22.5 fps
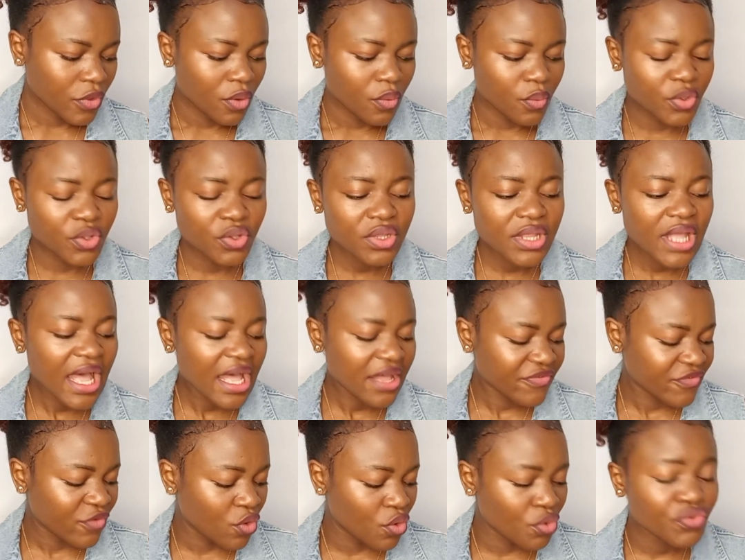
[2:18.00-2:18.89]
we don't
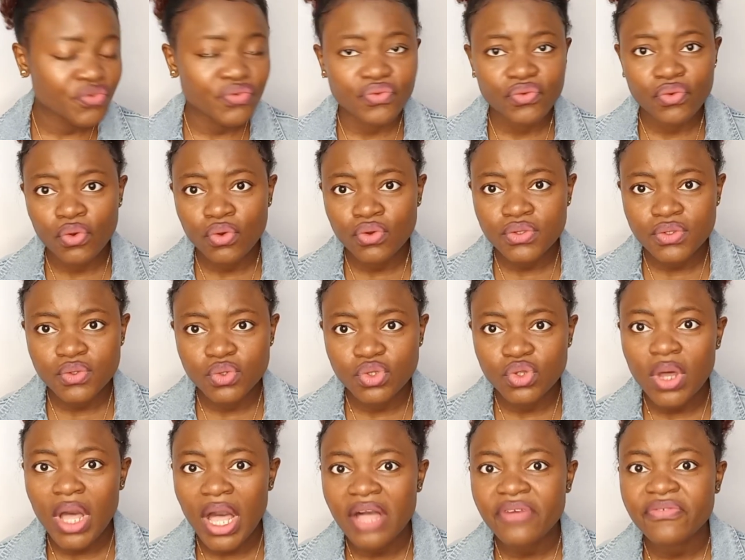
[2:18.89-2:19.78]
have good roads. We
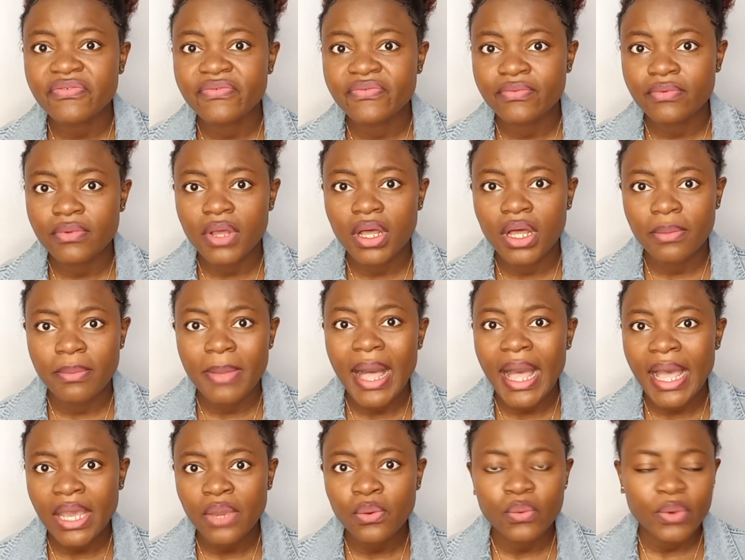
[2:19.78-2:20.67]
don't have um,
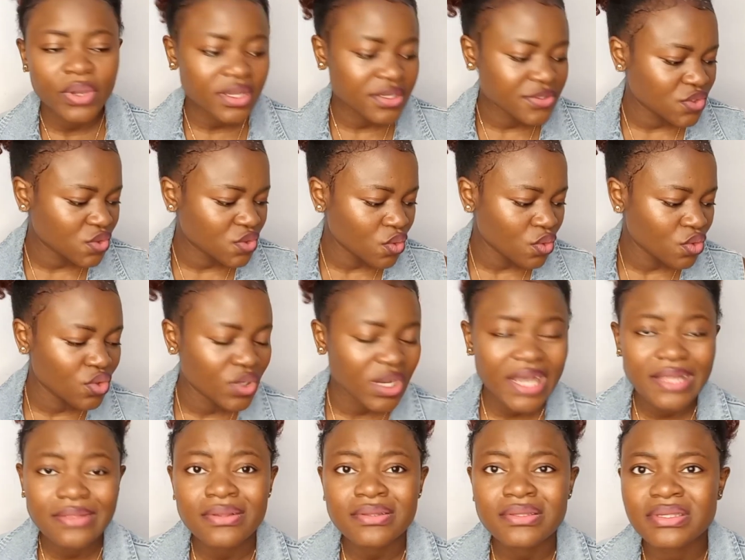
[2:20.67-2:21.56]
highways, so you
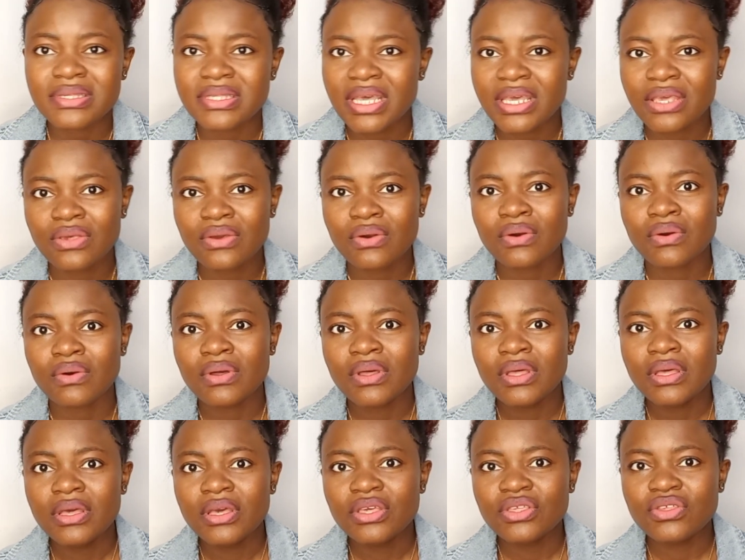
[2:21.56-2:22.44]
cannot take your
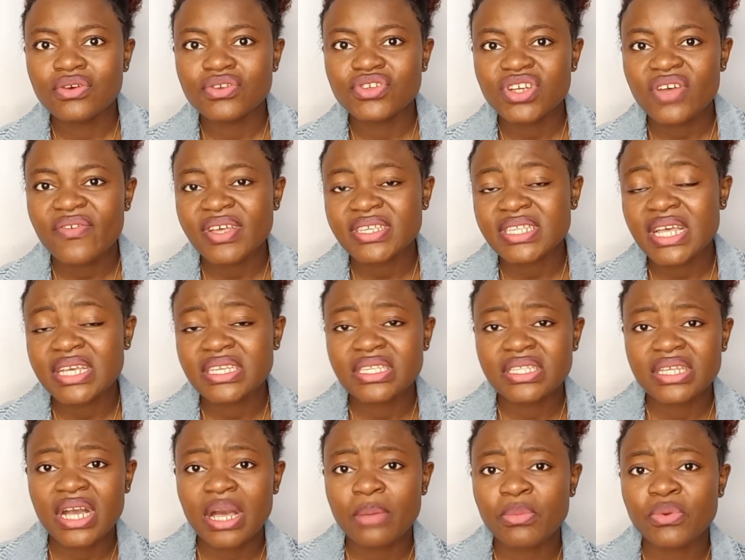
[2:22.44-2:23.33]
your driver's
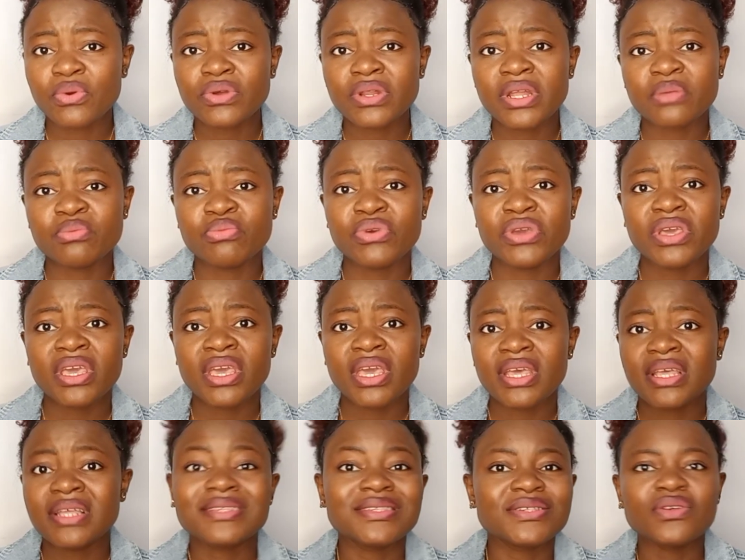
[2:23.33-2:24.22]
license in Cameroon and bring
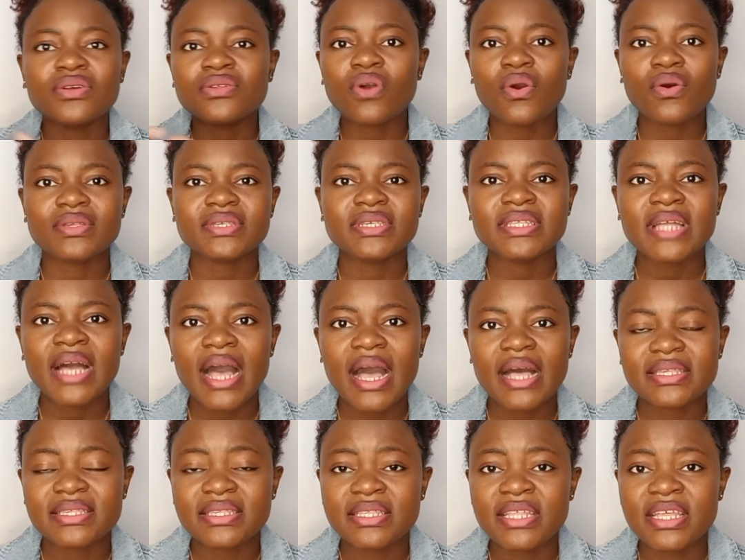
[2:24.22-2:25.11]
it. It's not considered
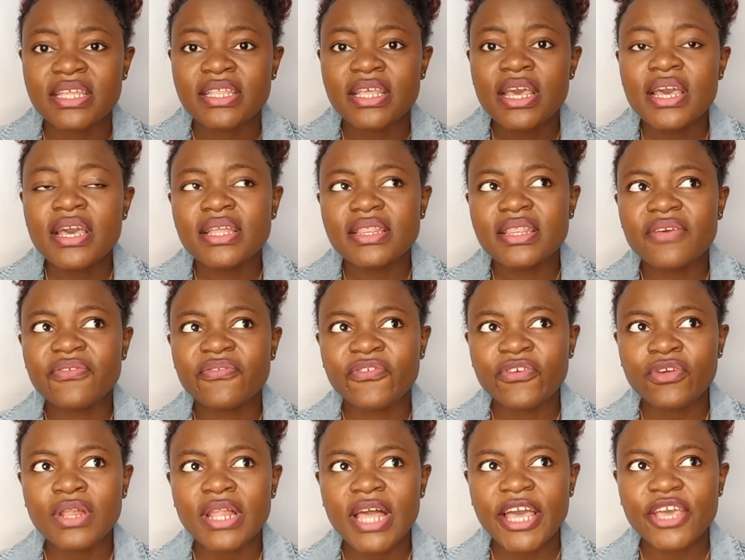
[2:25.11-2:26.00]
as they they
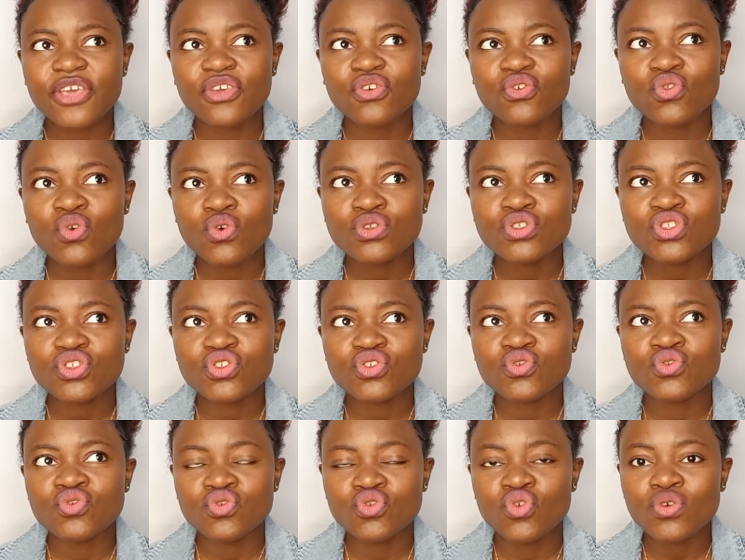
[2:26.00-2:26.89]
feel like you don't
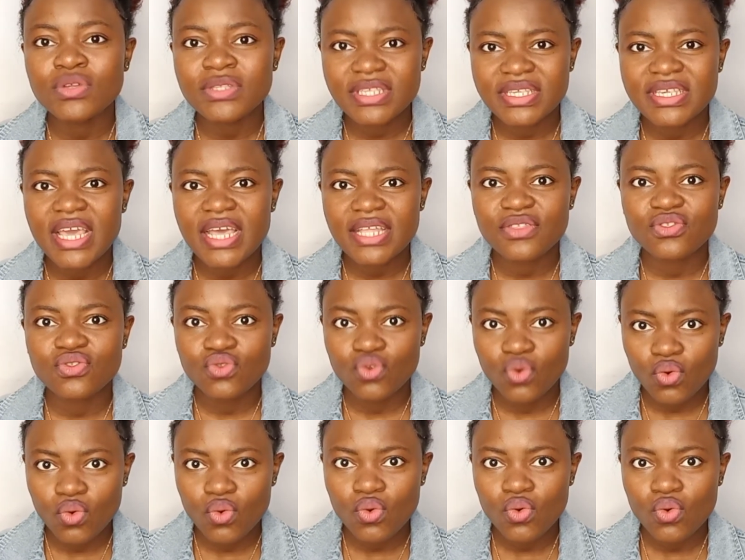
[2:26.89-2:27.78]
you don't yet
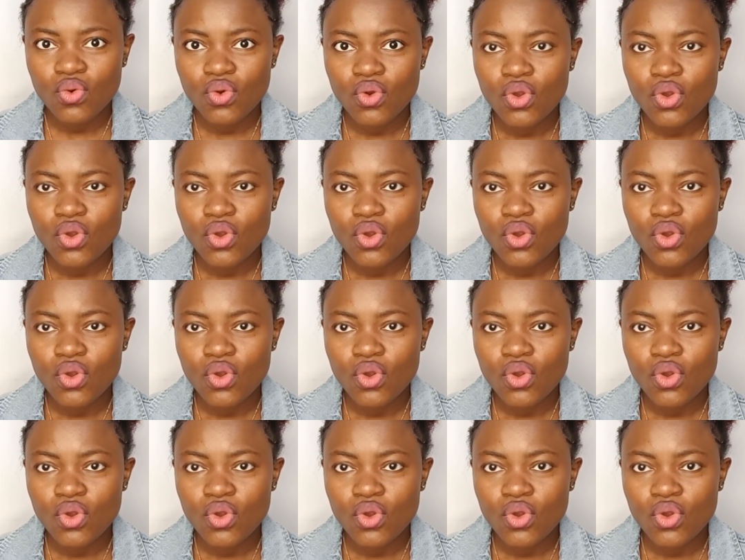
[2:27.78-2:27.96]
know